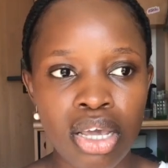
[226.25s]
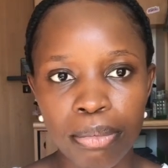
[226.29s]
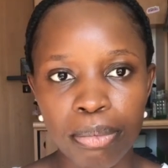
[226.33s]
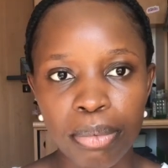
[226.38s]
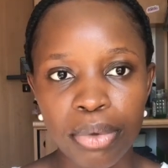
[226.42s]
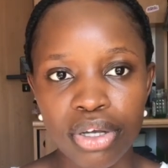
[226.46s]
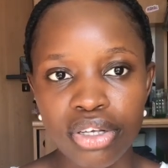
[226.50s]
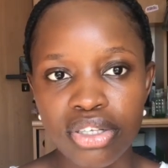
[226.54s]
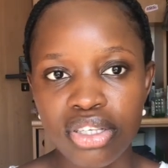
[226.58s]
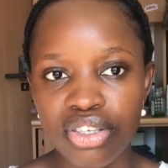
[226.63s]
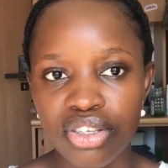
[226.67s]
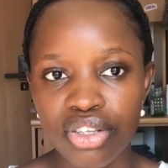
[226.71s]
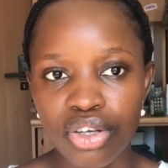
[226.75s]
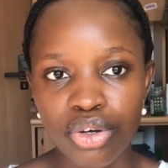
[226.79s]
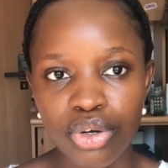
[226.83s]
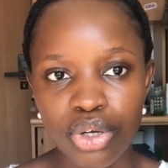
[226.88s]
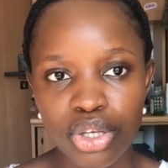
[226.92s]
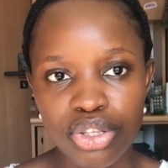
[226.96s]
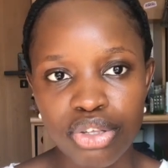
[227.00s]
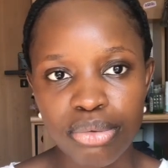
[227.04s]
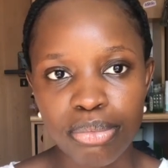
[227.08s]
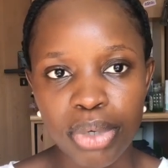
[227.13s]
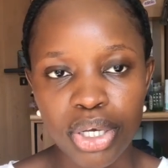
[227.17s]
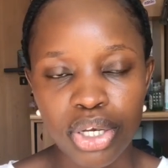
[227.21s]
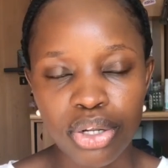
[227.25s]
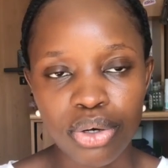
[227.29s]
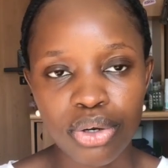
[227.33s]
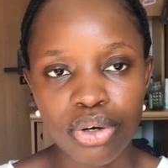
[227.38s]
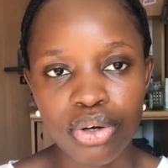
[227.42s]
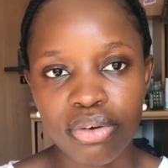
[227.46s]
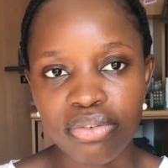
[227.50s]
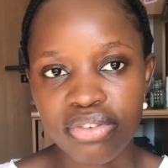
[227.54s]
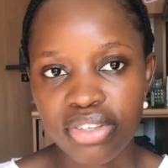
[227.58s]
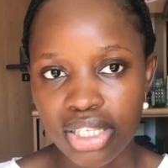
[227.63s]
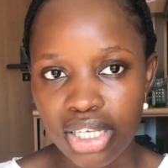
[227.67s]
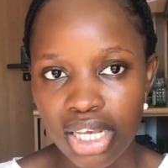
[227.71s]
Because it's not going to make a lot
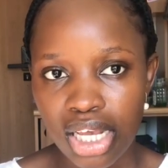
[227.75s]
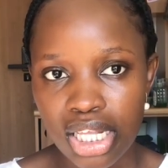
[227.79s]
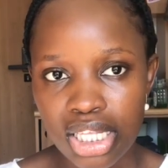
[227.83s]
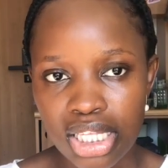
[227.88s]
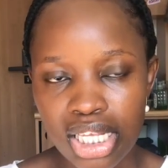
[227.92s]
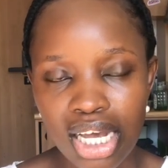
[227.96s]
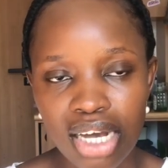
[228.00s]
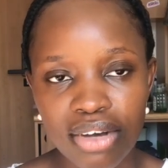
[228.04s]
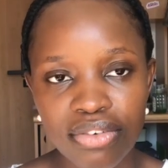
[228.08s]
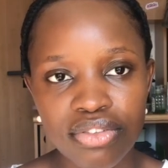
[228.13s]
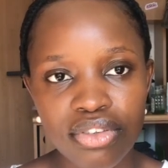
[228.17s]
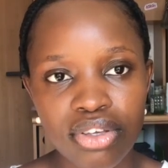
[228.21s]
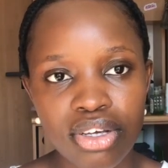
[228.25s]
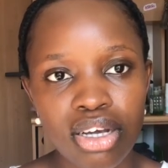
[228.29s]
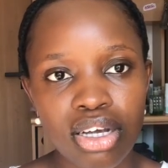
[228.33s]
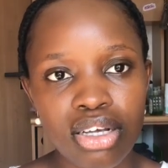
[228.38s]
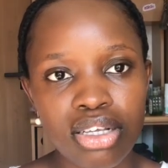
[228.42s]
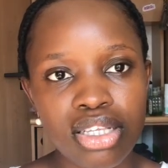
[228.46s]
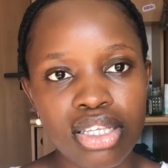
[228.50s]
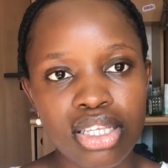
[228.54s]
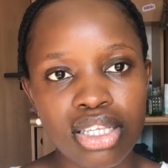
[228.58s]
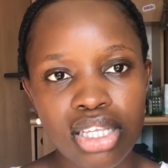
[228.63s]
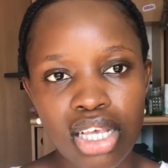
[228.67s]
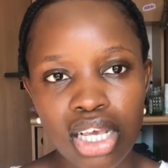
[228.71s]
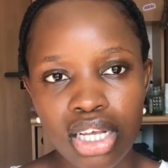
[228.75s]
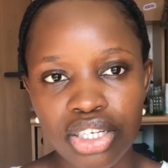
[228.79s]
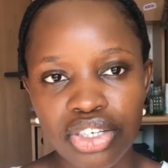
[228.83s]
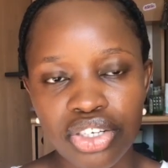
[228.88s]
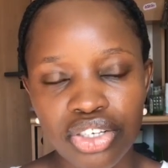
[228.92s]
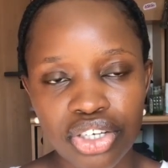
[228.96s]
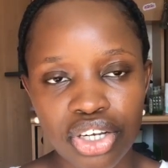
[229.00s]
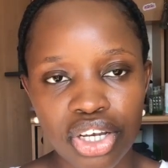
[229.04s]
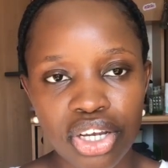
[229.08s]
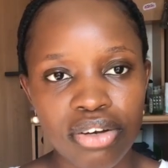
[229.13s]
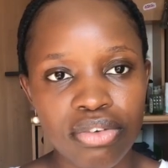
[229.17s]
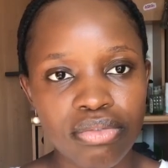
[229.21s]
of sense after
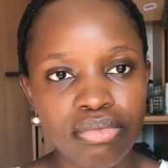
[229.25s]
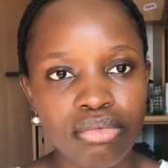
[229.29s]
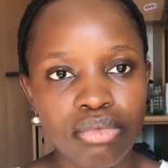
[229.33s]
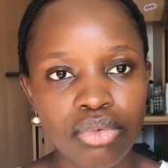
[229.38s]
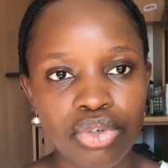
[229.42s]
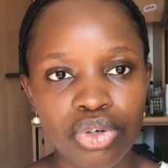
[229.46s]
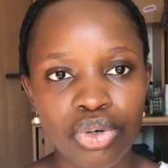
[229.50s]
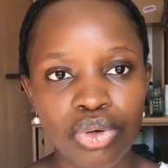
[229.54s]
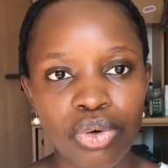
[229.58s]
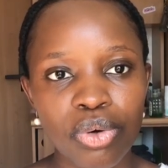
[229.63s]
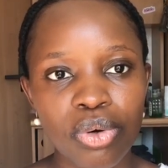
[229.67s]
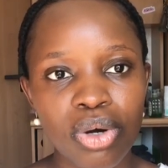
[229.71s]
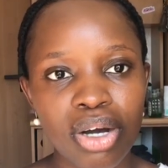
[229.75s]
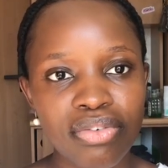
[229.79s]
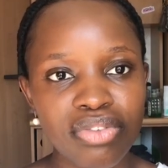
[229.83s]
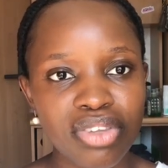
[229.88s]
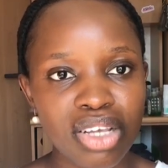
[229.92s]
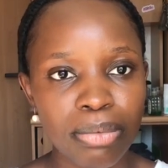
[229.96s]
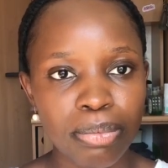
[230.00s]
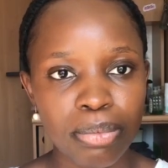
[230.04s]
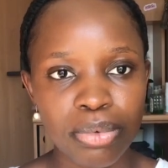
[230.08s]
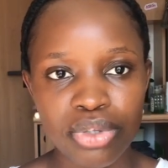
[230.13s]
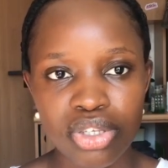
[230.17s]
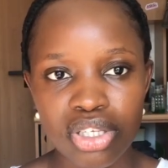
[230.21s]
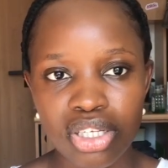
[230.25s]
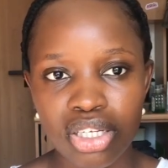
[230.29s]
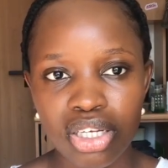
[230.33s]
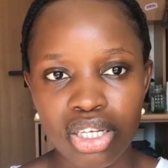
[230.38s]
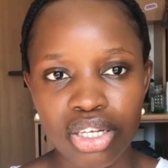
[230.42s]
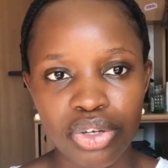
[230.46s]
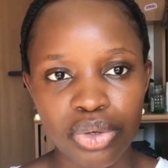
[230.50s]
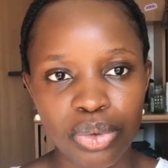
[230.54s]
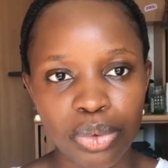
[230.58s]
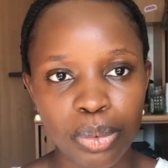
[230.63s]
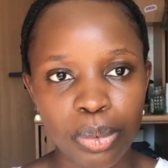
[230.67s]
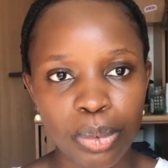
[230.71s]
searching, you know, after putting
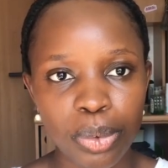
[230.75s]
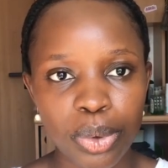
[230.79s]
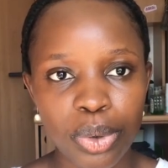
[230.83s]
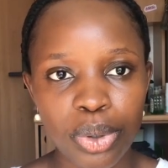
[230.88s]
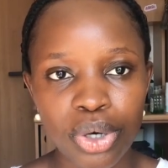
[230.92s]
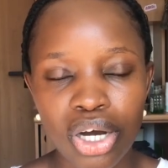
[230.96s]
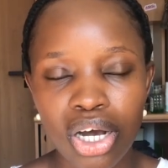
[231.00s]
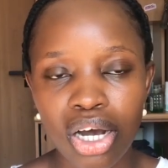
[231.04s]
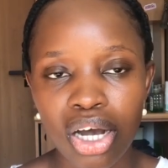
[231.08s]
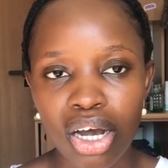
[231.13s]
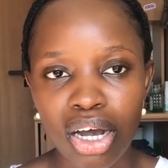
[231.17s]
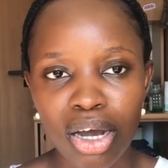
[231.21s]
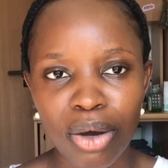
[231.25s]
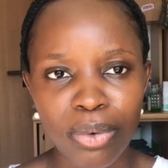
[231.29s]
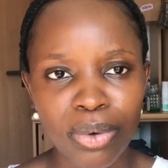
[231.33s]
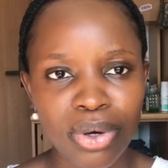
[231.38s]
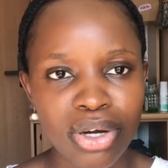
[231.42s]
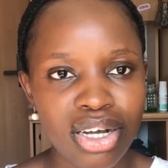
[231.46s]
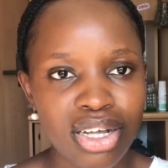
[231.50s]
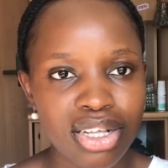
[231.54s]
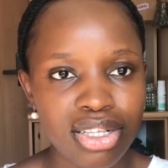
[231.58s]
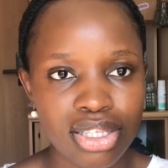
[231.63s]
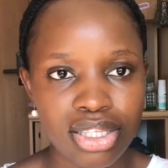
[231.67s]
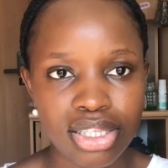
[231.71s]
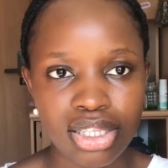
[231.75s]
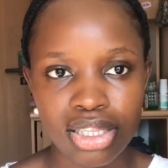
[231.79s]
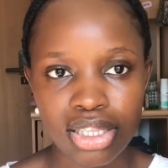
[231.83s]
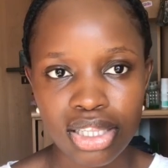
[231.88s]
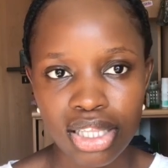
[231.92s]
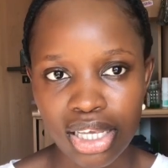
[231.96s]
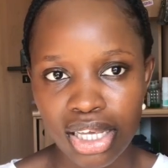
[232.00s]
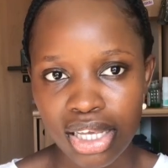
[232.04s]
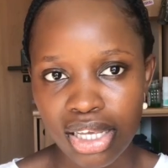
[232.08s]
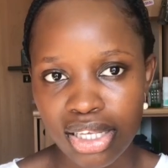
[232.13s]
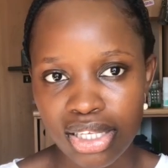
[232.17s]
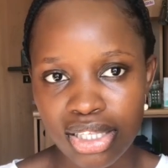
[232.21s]
in the work, hours,
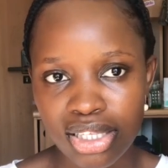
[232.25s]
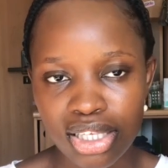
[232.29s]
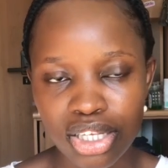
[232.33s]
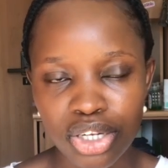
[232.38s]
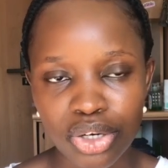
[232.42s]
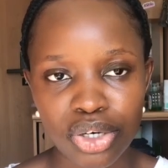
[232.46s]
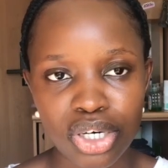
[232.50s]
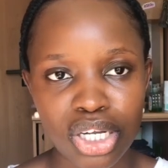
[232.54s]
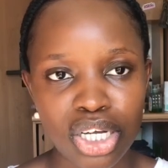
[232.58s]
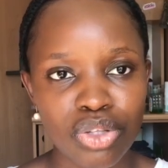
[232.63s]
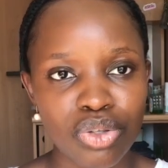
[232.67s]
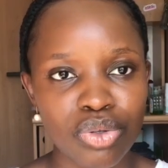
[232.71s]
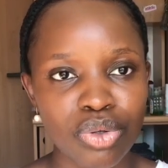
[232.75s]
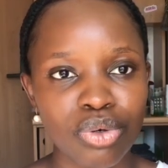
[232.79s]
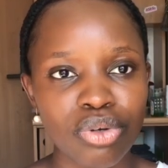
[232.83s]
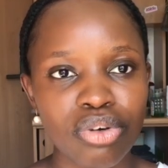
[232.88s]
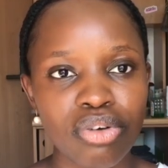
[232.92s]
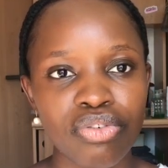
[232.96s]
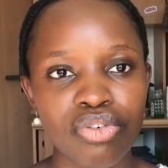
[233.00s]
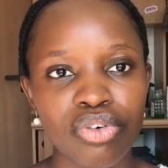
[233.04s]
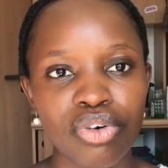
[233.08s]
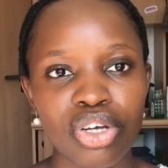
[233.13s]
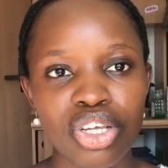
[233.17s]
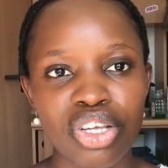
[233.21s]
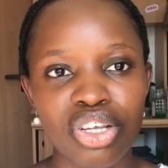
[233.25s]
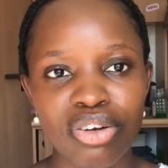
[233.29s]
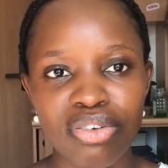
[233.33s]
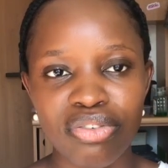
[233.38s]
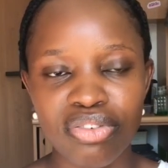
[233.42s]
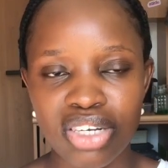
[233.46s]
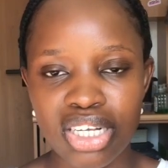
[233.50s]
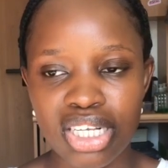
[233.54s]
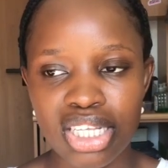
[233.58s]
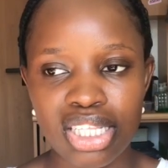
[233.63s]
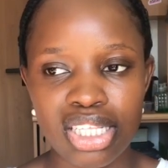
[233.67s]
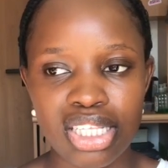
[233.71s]
days, in order to look for
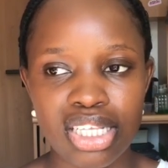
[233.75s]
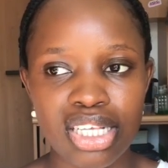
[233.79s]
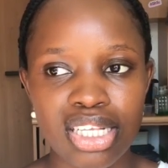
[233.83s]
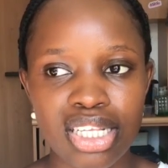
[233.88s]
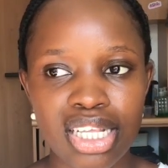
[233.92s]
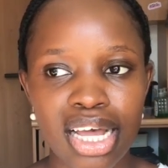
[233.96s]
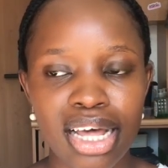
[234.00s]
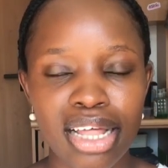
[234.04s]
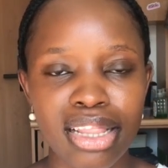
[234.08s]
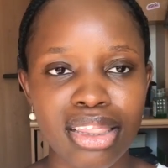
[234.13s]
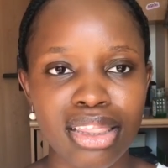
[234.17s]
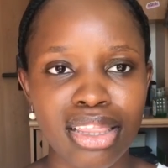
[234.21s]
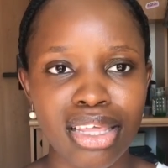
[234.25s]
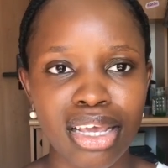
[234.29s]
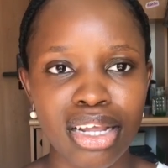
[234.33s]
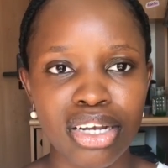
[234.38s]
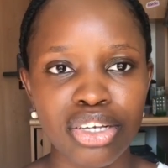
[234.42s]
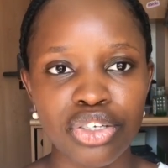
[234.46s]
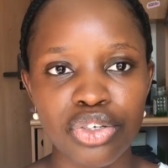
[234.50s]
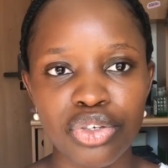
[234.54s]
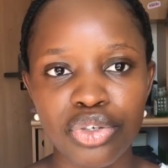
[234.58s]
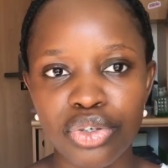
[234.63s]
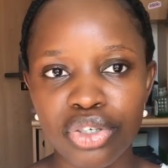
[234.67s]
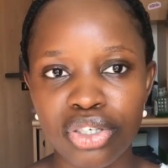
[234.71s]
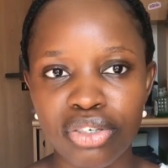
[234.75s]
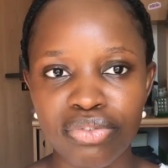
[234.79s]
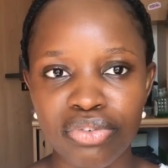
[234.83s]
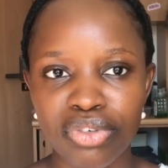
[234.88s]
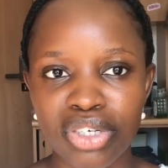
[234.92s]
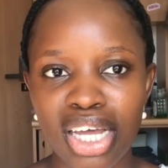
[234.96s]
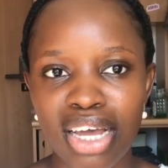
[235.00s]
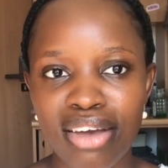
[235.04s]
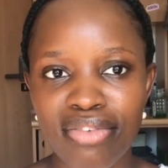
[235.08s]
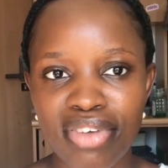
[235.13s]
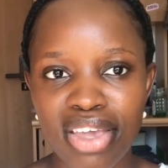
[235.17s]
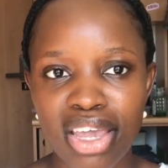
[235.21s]
universities, and then you don't
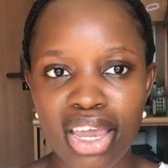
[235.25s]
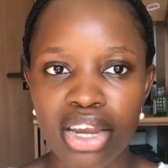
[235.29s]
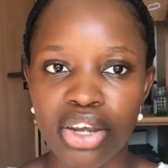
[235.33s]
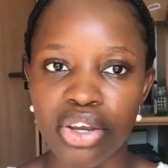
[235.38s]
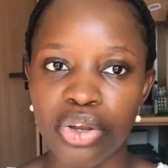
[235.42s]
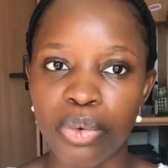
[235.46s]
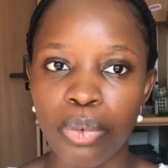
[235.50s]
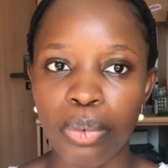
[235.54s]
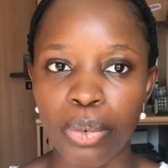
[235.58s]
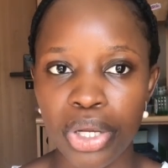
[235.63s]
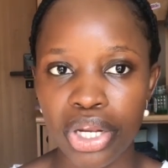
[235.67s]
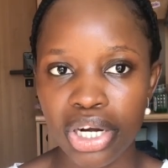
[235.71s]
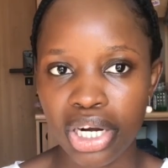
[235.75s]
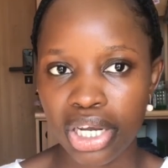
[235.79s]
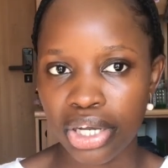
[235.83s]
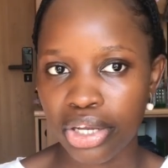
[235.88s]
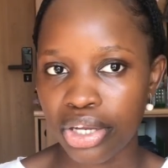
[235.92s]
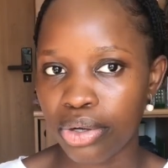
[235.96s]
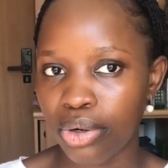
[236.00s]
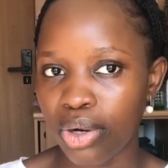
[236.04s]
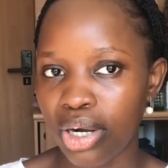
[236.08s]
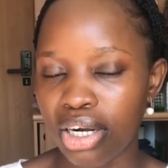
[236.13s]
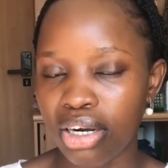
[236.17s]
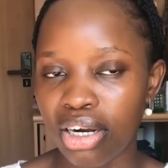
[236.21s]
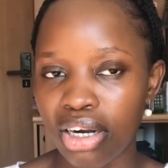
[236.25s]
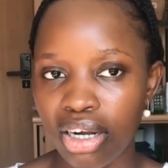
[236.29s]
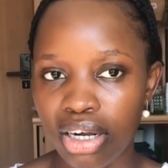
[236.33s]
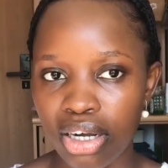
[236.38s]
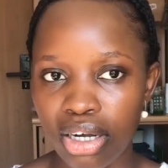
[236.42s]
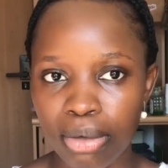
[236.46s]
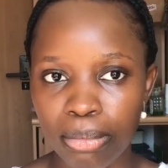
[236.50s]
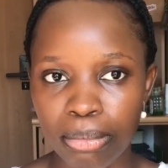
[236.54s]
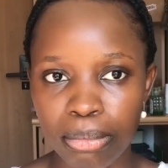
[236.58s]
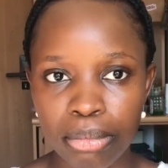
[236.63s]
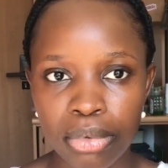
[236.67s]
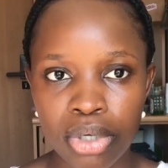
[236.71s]
even have anywhere that you,
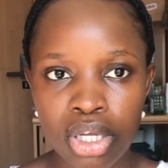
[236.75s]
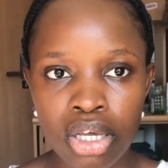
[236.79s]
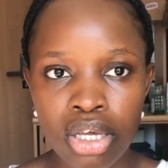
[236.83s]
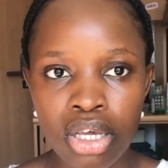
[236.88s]
um,